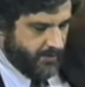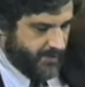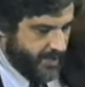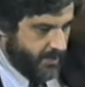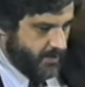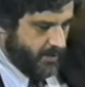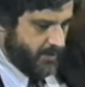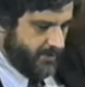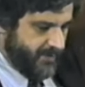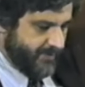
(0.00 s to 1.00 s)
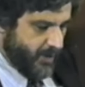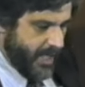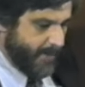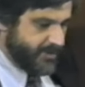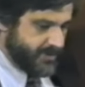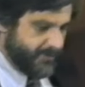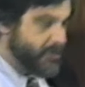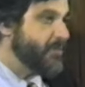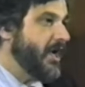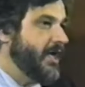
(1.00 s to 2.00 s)
the uh, favored habits of
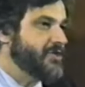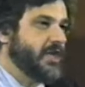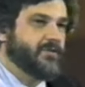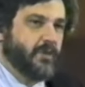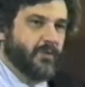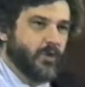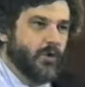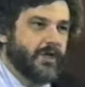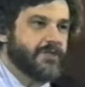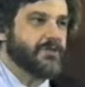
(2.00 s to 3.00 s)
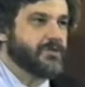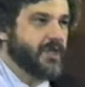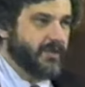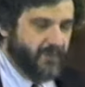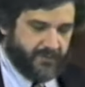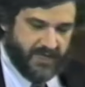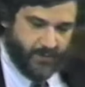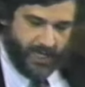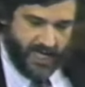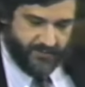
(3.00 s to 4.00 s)
despised ethnic minorities instead of the
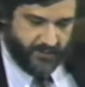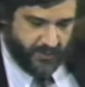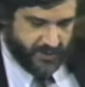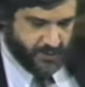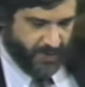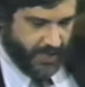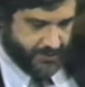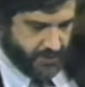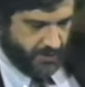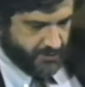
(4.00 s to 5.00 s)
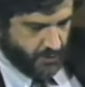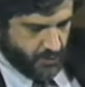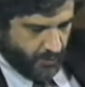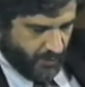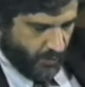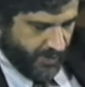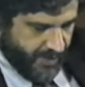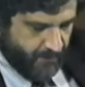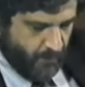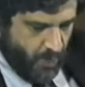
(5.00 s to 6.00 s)
favored habit of a despised social
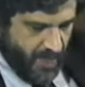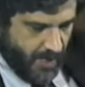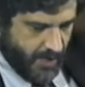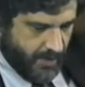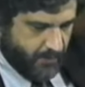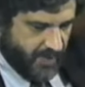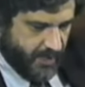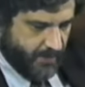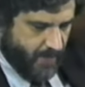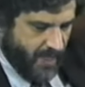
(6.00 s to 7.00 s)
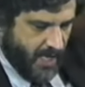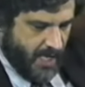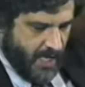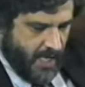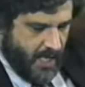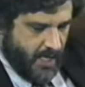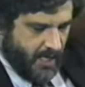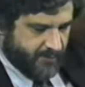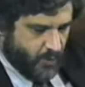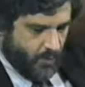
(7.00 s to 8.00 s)
minority. Uh, but
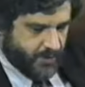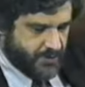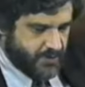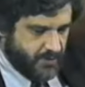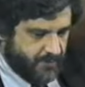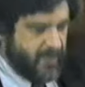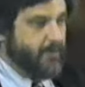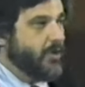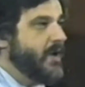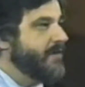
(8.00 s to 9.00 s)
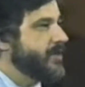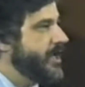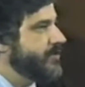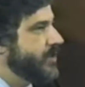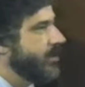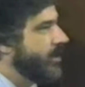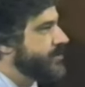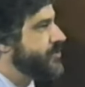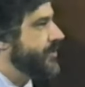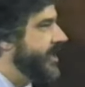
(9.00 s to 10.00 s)
of course, people who advocate drug
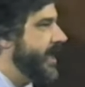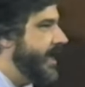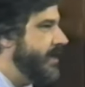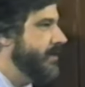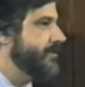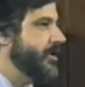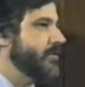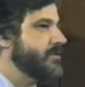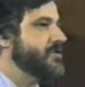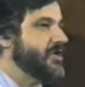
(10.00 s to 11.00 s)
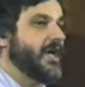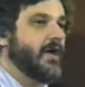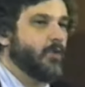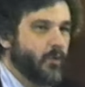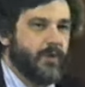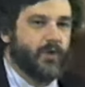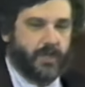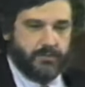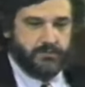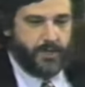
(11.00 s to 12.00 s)
laws today don't say, well, we
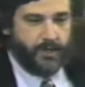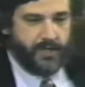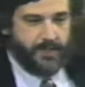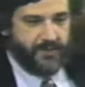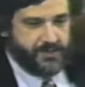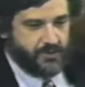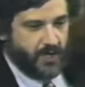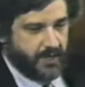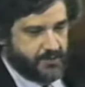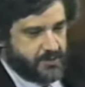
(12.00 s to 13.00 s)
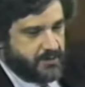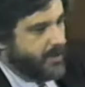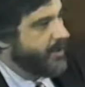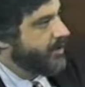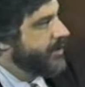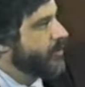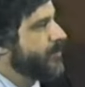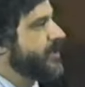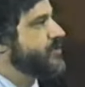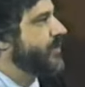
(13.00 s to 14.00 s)
want to you know, keep these drugs uh,
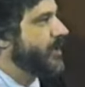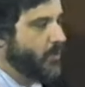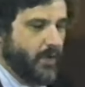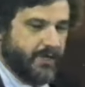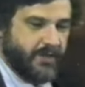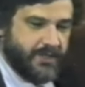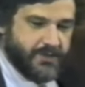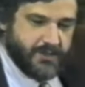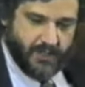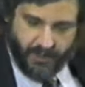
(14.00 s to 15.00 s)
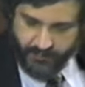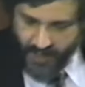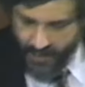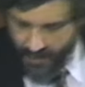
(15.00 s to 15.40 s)
illegal because we don't want these uh,